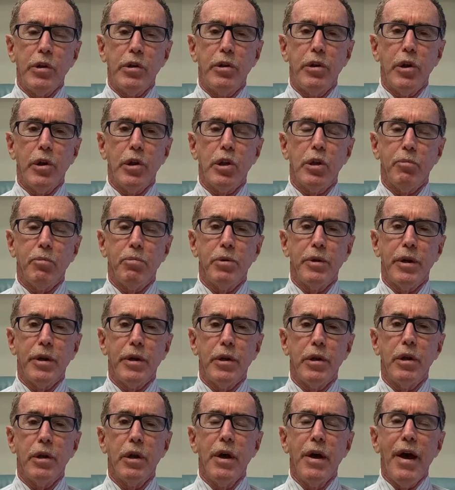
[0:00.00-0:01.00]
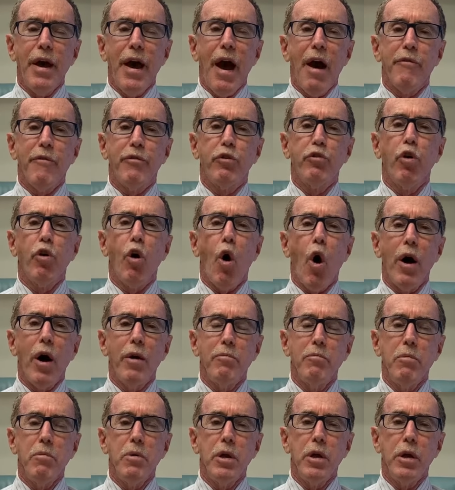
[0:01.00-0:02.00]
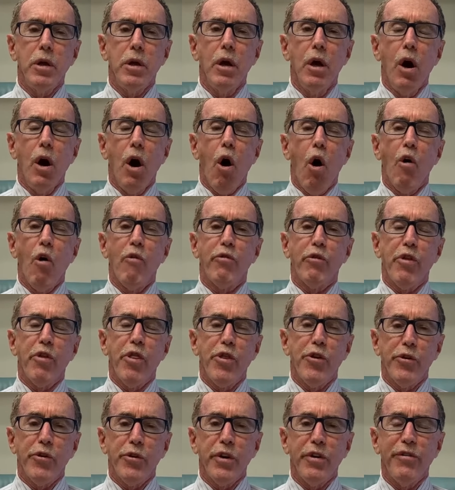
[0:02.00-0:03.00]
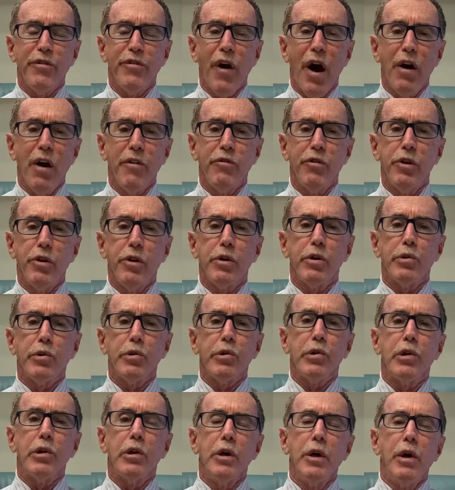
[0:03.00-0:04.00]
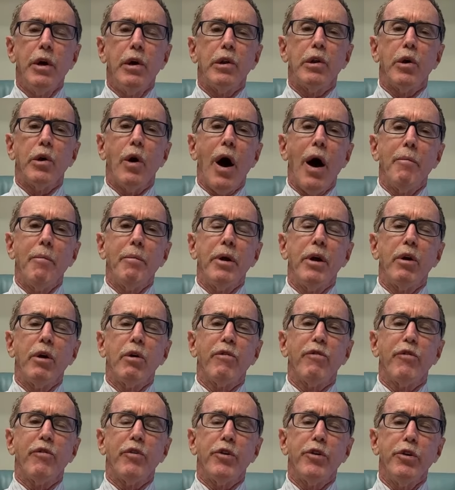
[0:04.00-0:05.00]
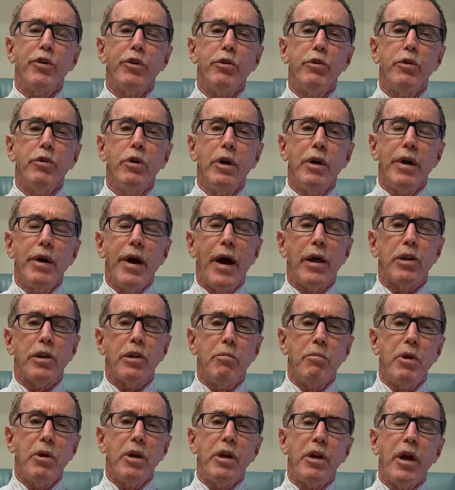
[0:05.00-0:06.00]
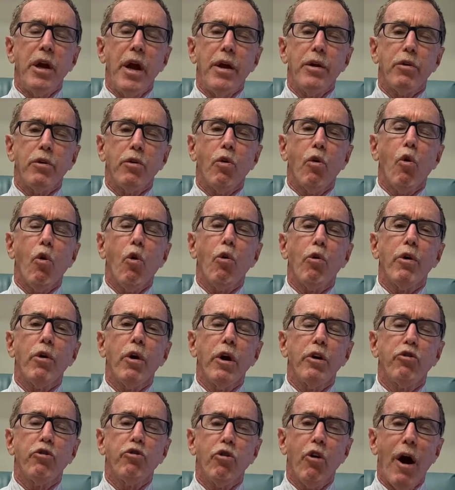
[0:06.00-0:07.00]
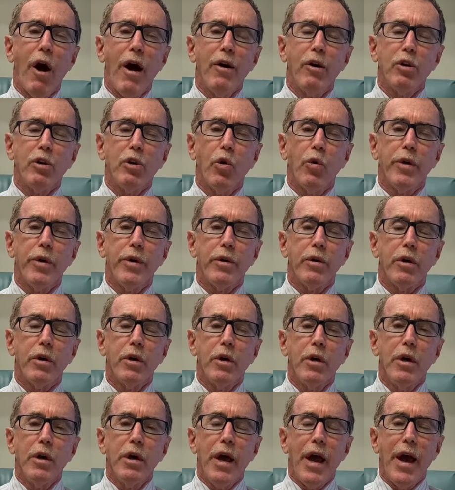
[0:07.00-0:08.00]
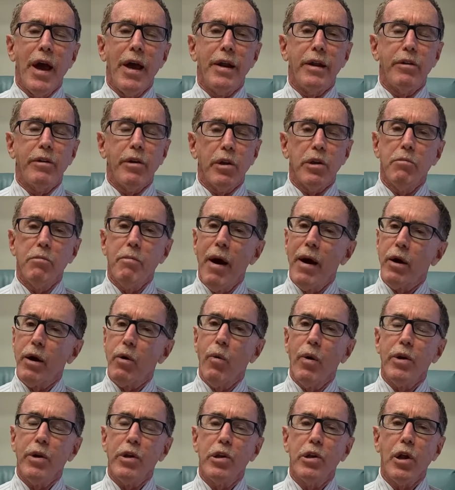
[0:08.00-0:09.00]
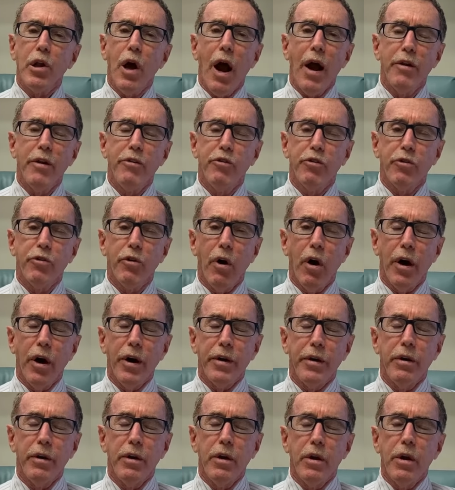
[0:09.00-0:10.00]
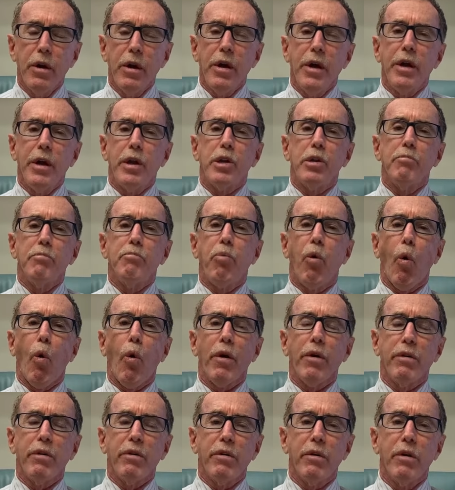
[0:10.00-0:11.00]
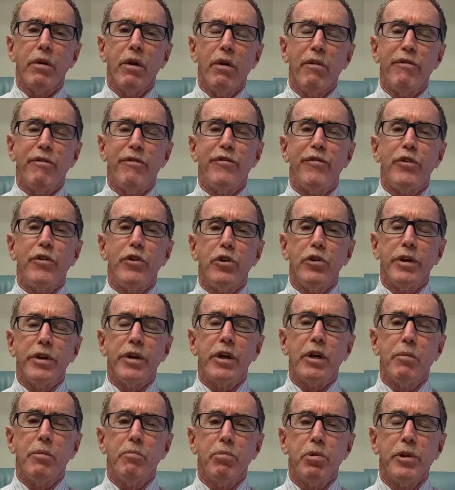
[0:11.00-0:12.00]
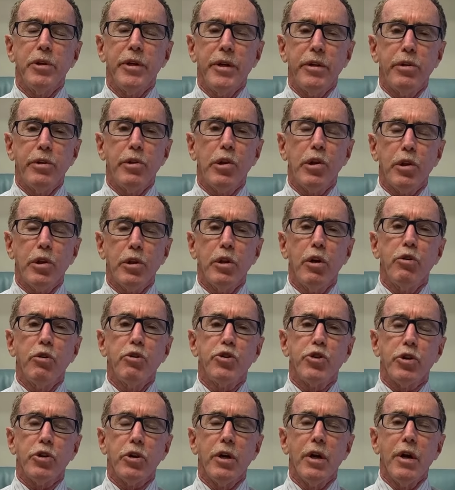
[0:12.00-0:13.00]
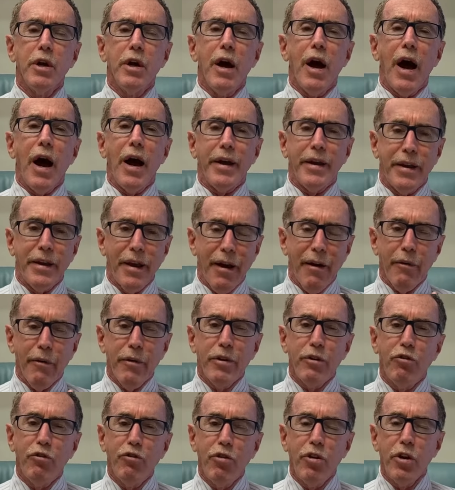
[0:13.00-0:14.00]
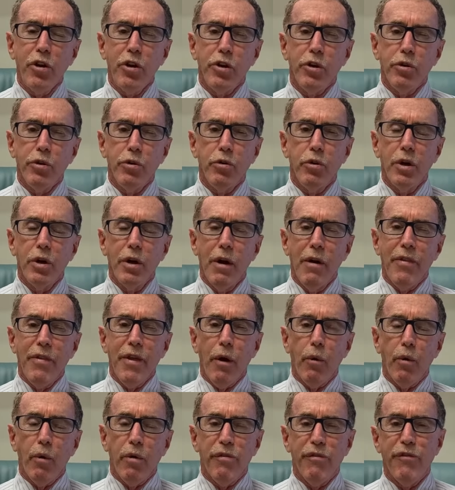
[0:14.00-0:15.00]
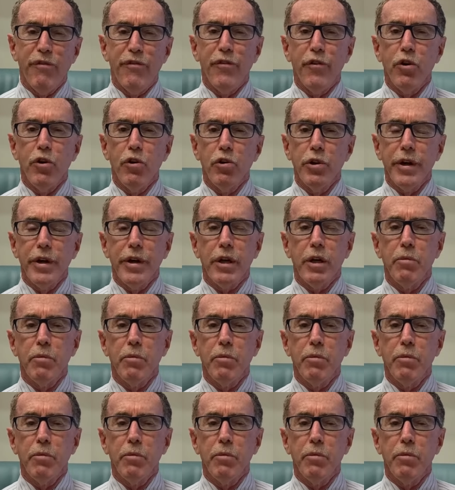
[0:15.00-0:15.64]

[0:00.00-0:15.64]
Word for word: disciplines have taught me over thirty-five years. So I'm here for you as a mediator or a trial lawyer, and it doesn't matter what side you're on. It's important, full and complete disclosure. I guarantee you that with full and